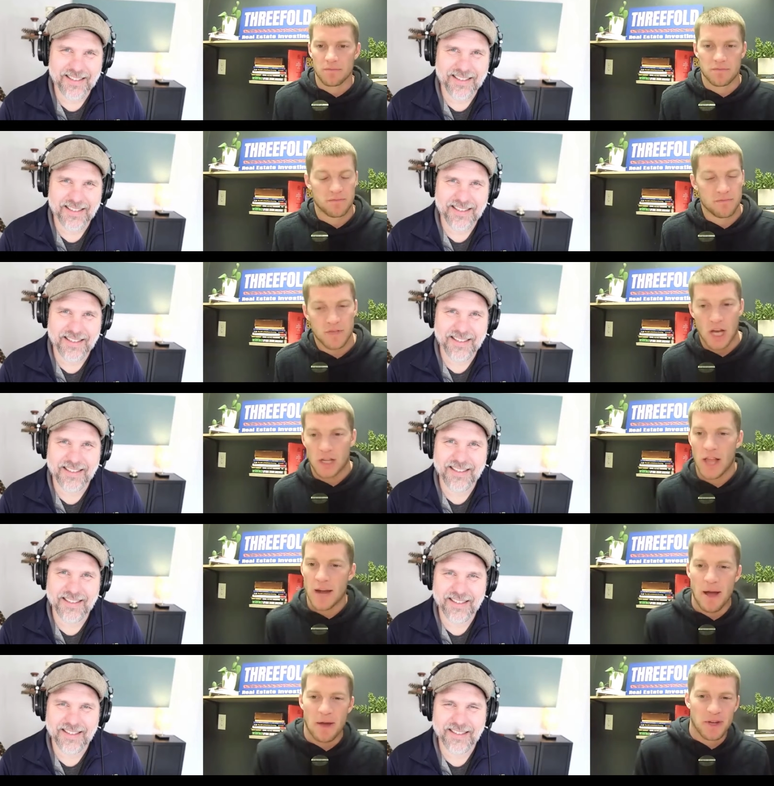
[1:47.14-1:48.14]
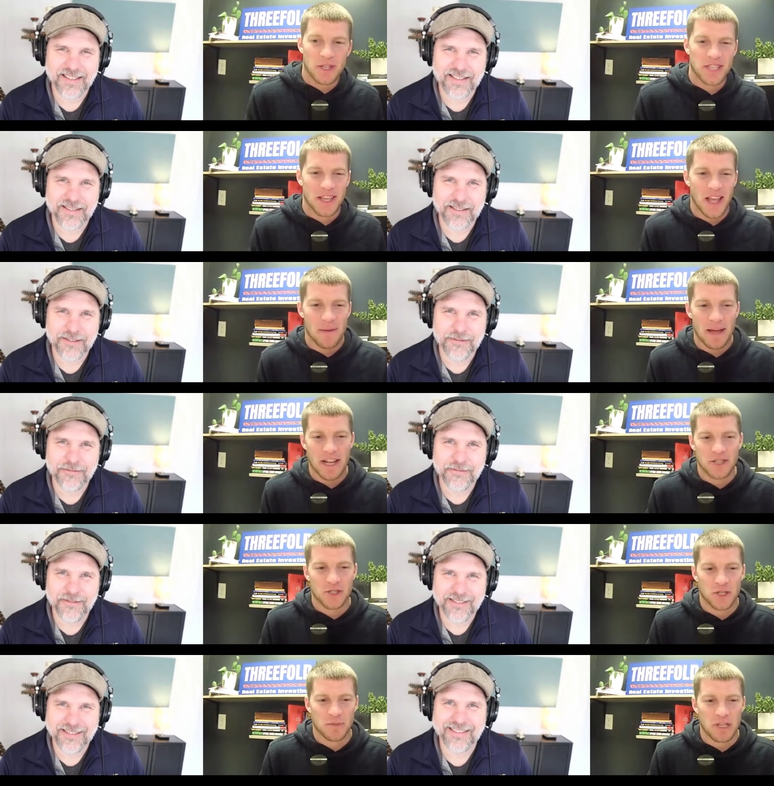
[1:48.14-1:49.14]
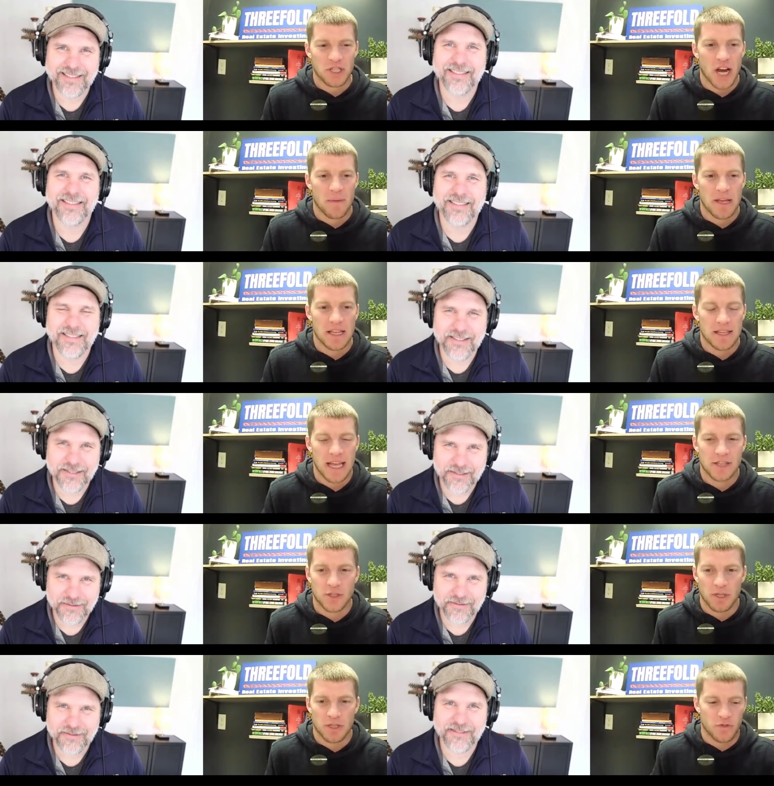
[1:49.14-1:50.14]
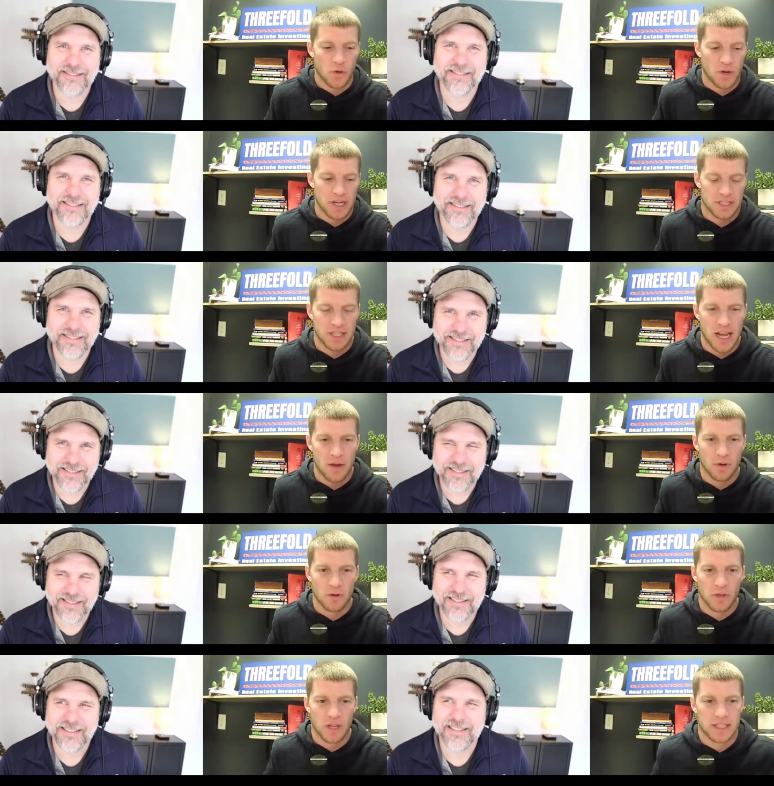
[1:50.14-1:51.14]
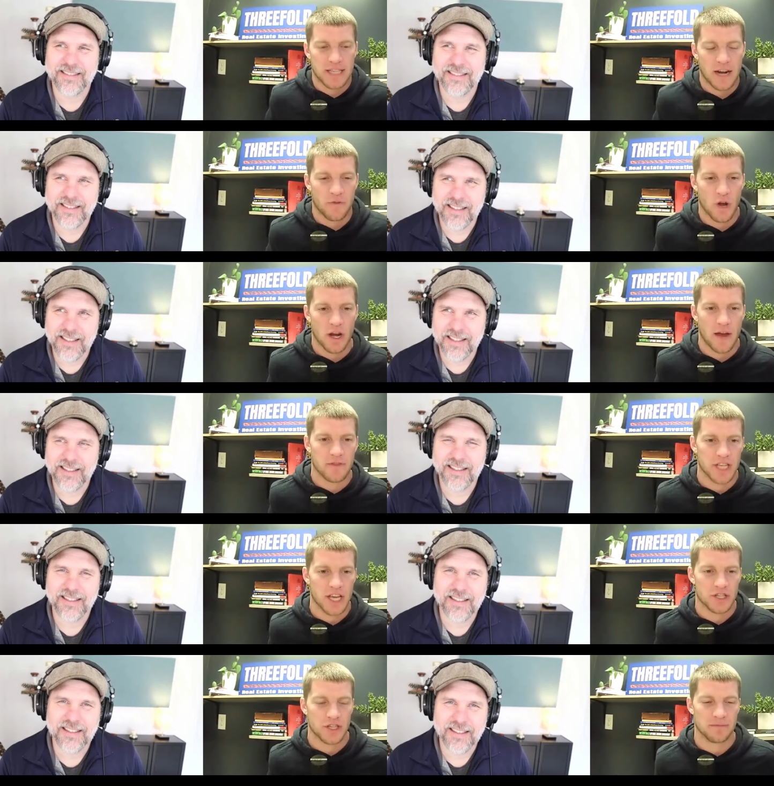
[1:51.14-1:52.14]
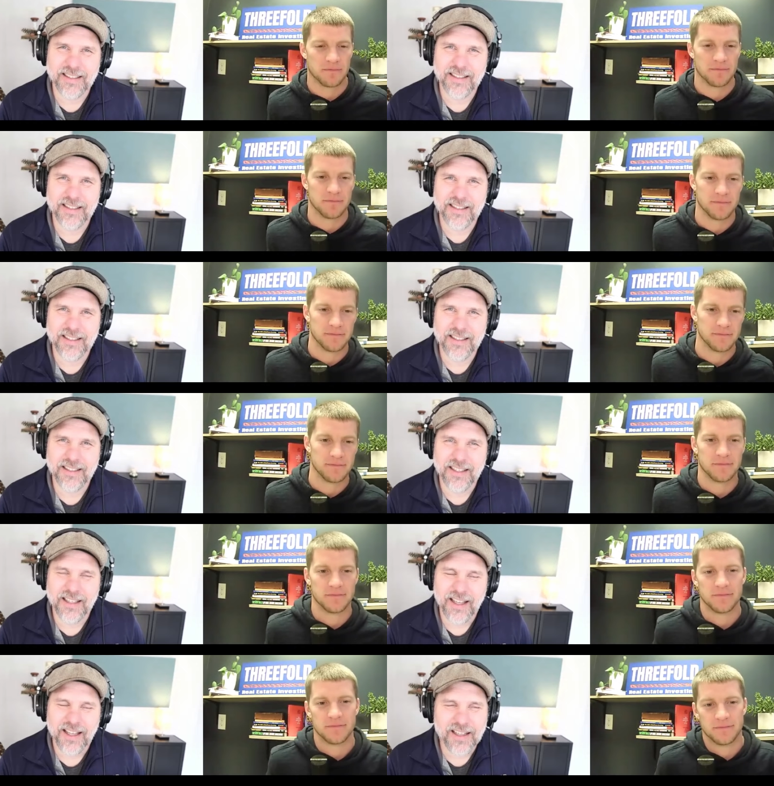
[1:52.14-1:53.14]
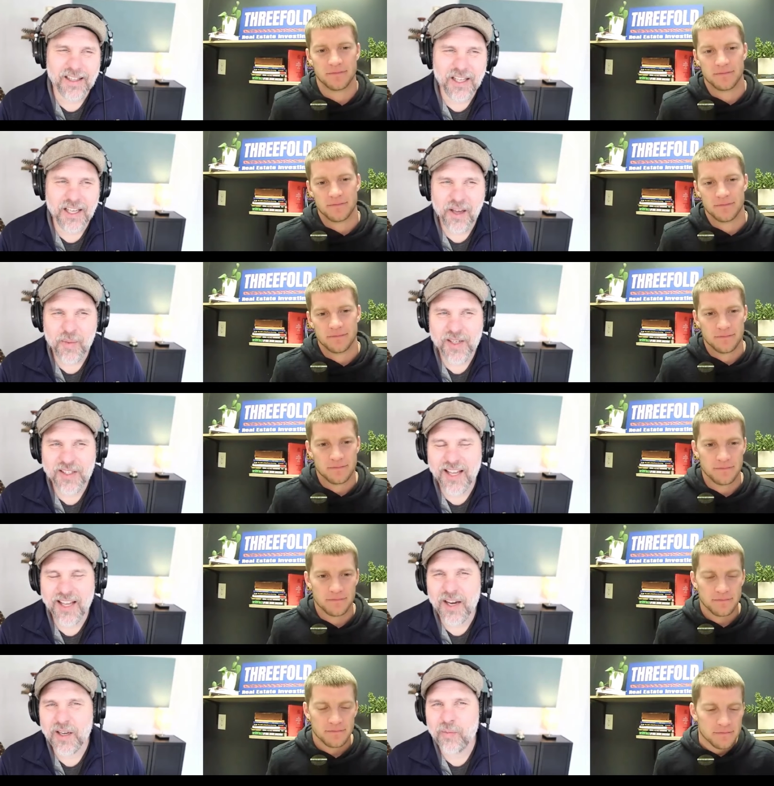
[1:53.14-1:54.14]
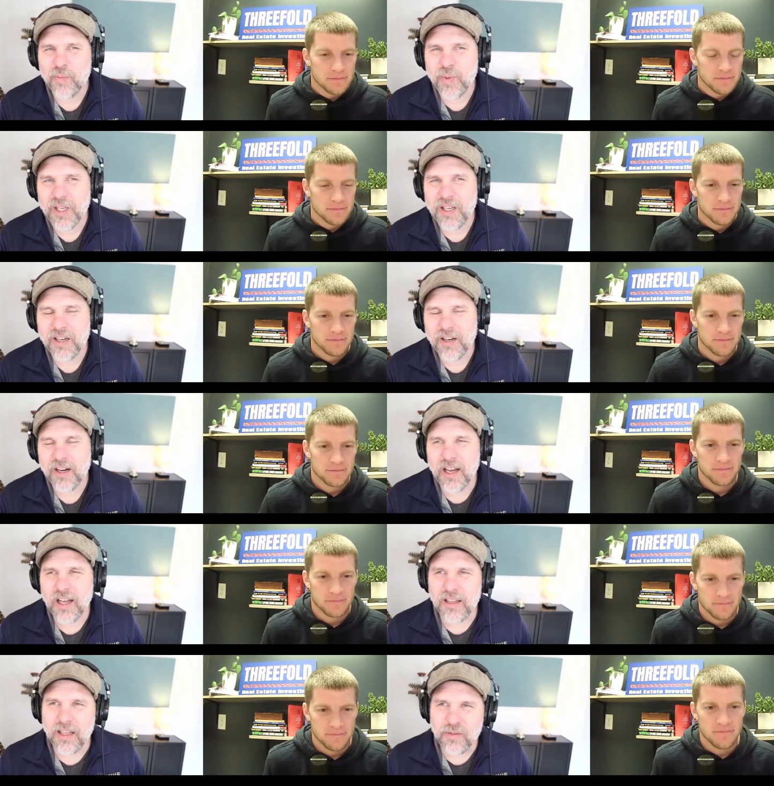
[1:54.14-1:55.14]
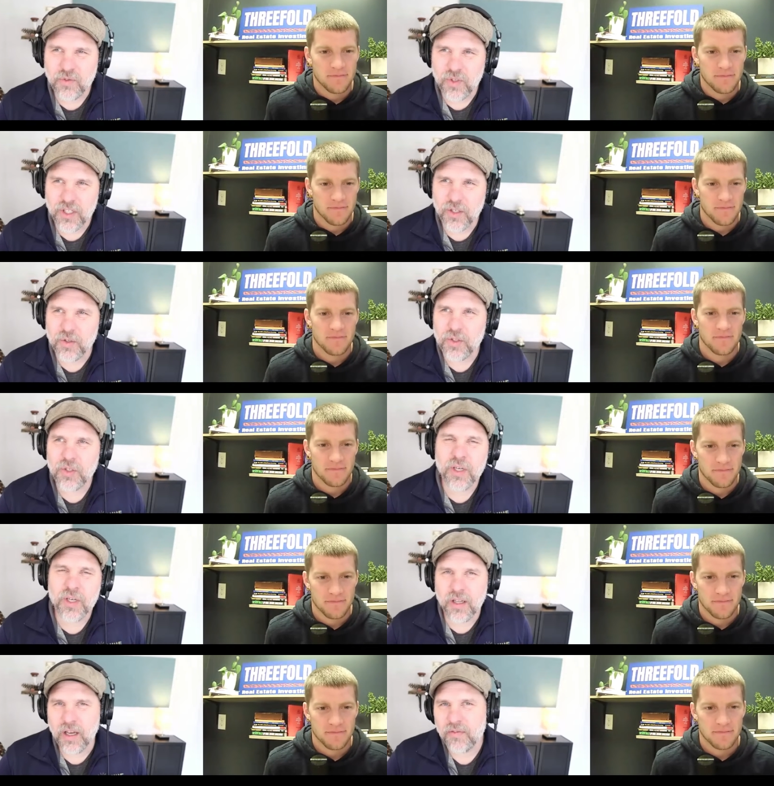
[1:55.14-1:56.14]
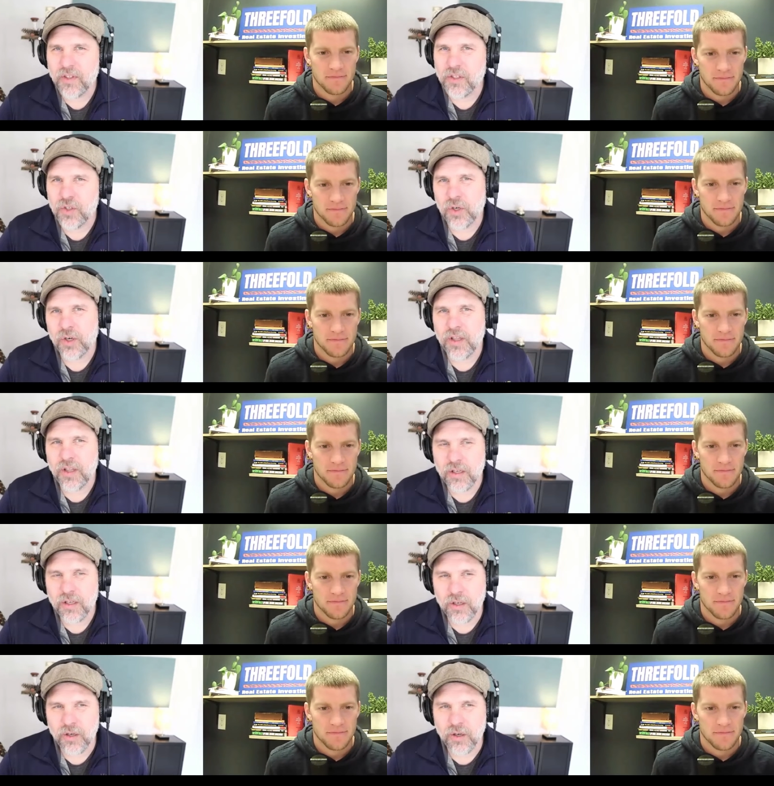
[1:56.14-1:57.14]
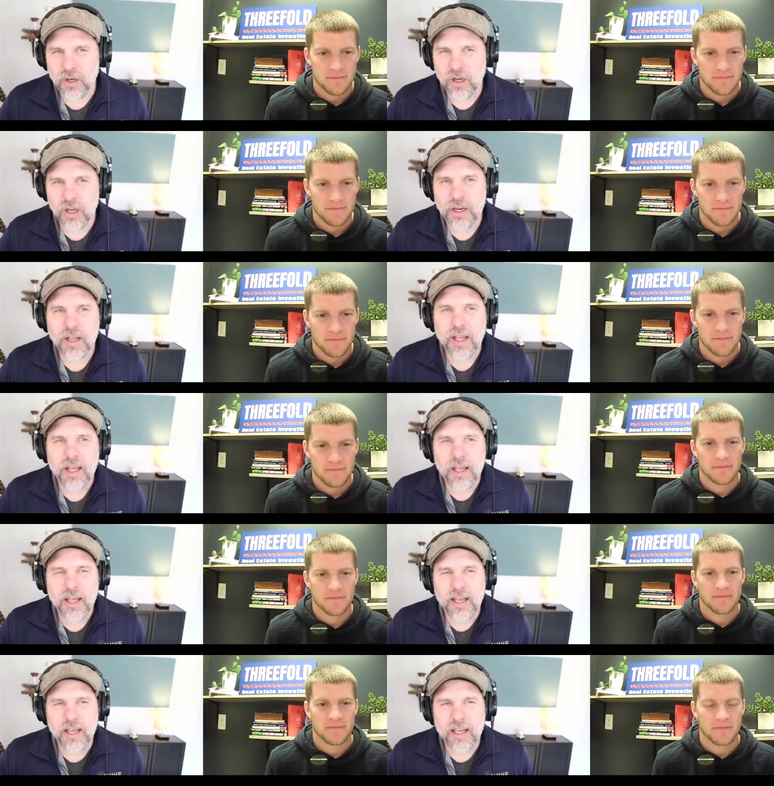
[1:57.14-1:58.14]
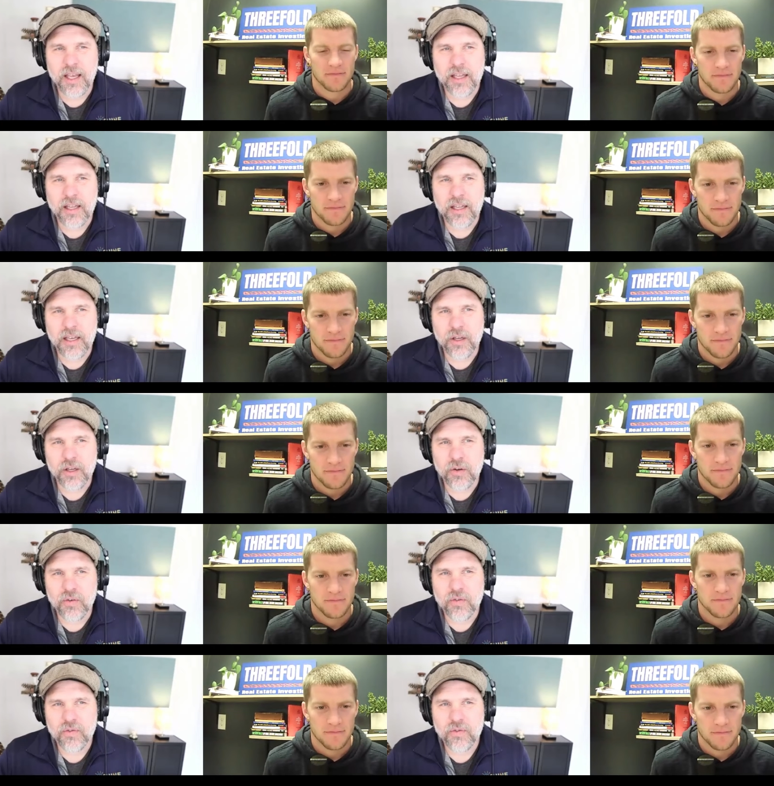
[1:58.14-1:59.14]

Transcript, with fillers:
Speaker 1: going to talk a lot about real estate, a lot about insurance. But Jeremy, thanks so much for joining us today. We're really excited for our conversation.
Speaker 2: Lee, I'm excited to be here. I, love what you're doing. I love the journey that you're on and that you've